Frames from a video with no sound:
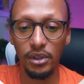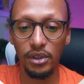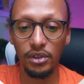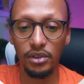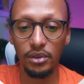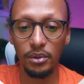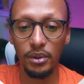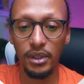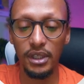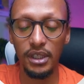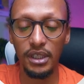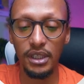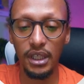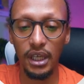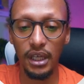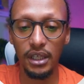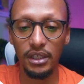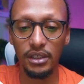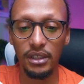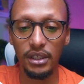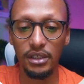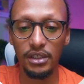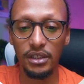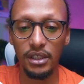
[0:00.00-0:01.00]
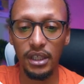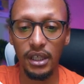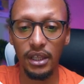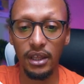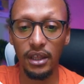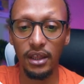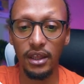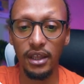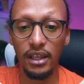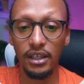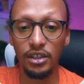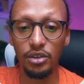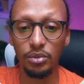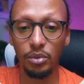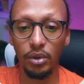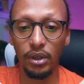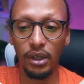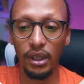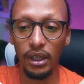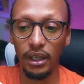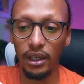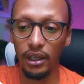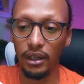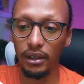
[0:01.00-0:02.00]
So in this case, let's say this one
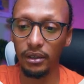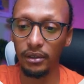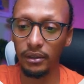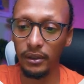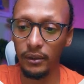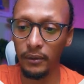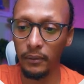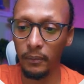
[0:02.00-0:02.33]
here,